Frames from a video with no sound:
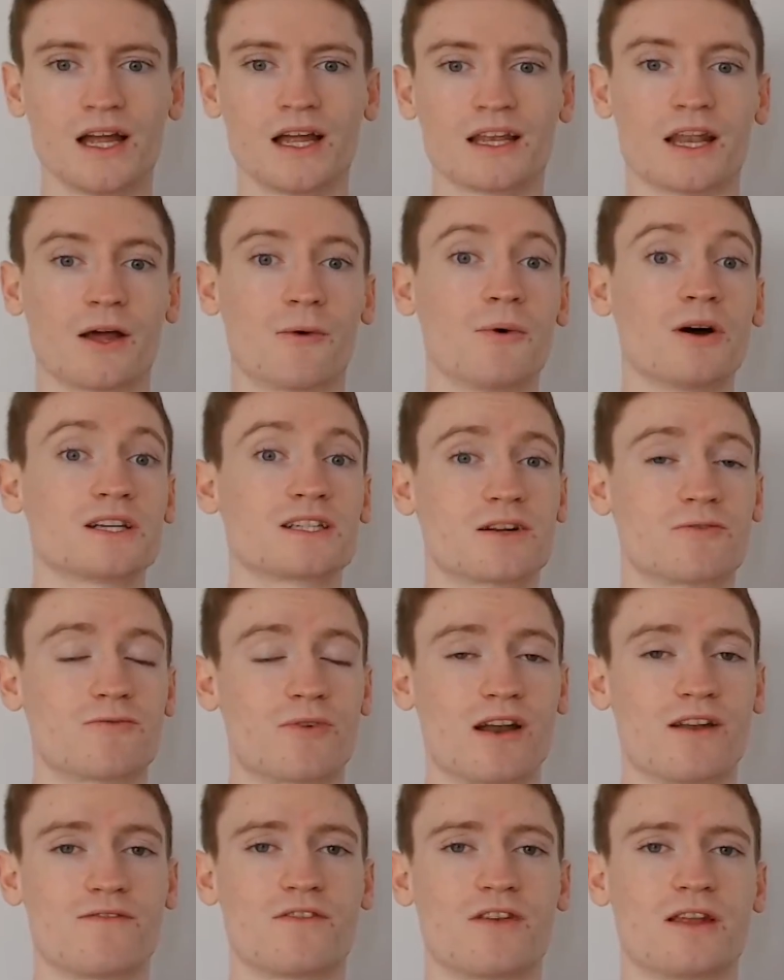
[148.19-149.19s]
Now, why is that
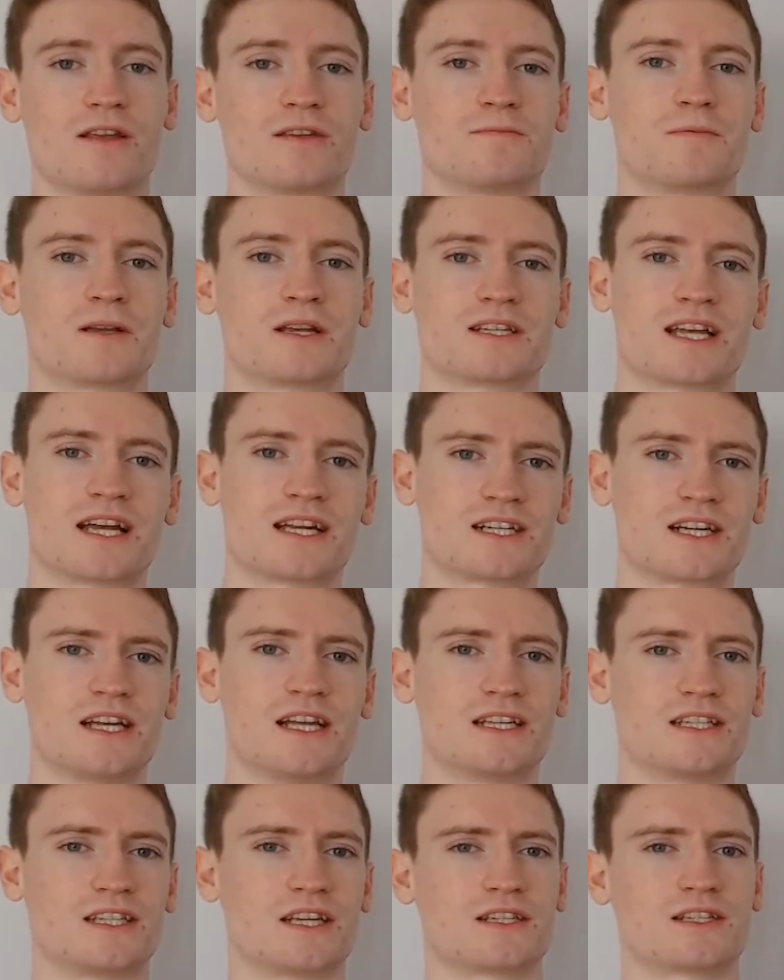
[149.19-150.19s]
relevant? Is because
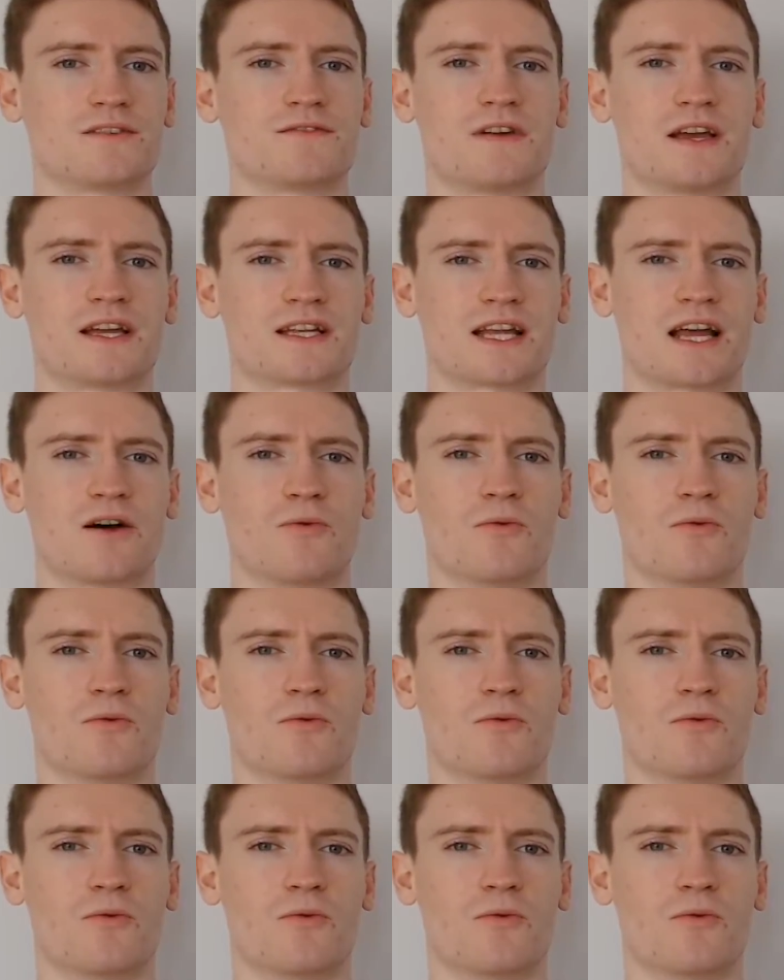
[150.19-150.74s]
actually it does affect how